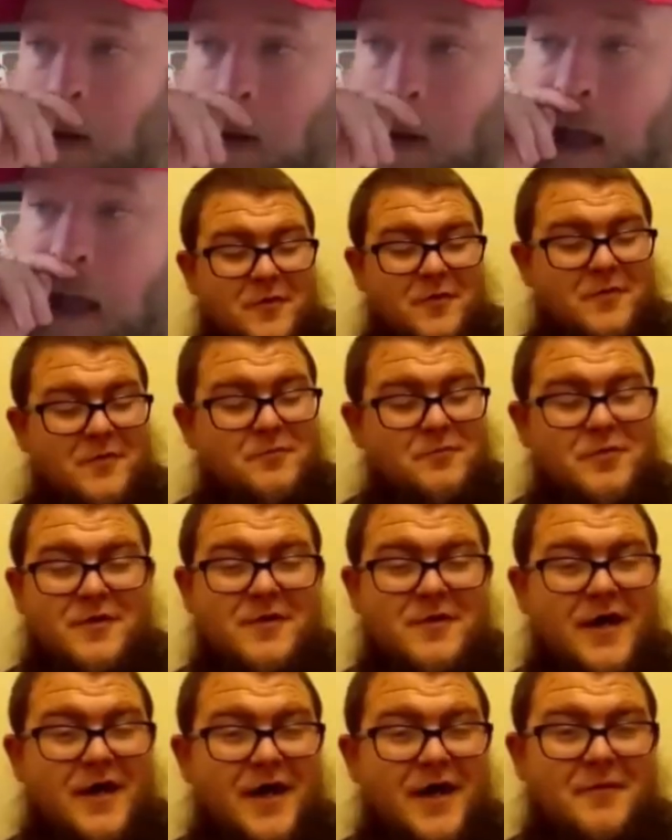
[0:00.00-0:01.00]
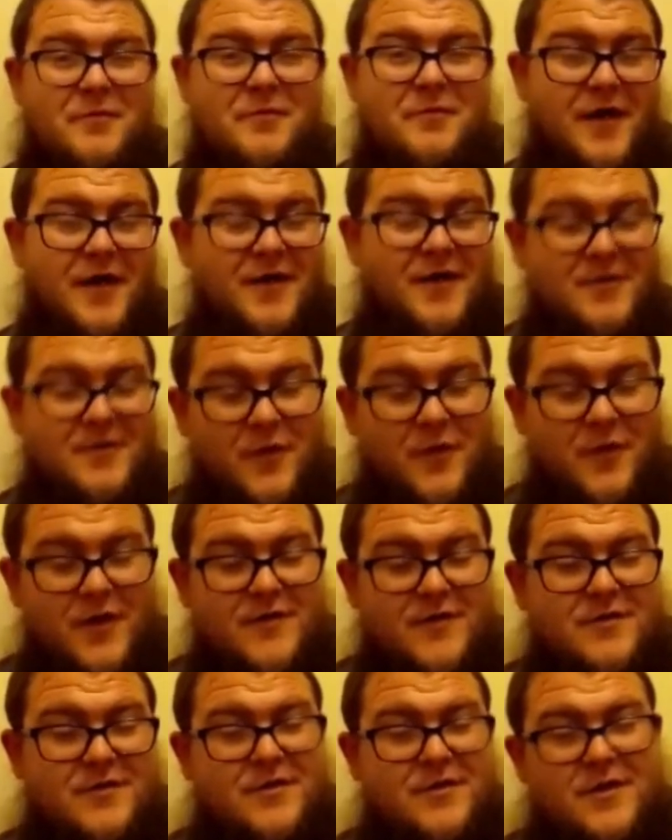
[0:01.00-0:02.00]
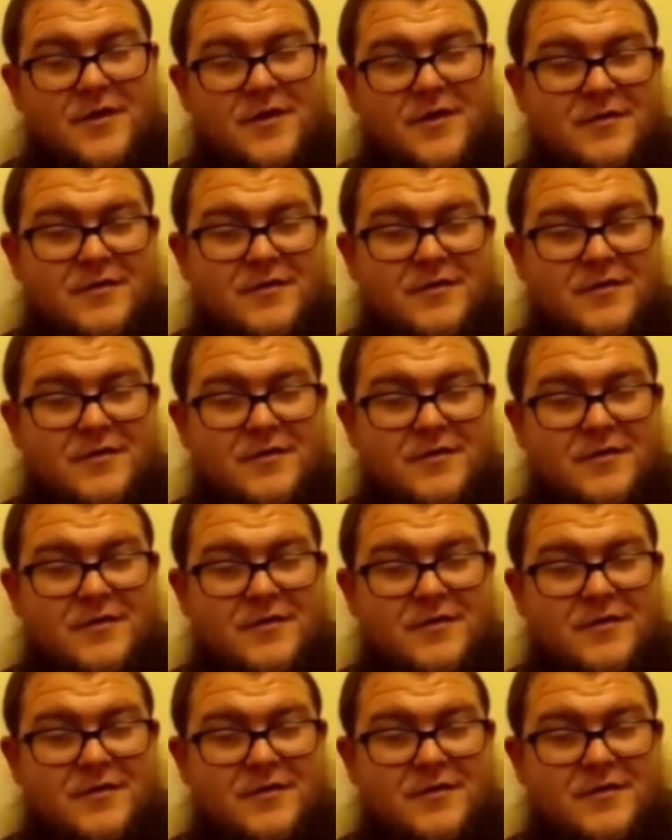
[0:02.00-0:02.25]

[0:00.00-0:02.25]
I now I'm paid to watch that.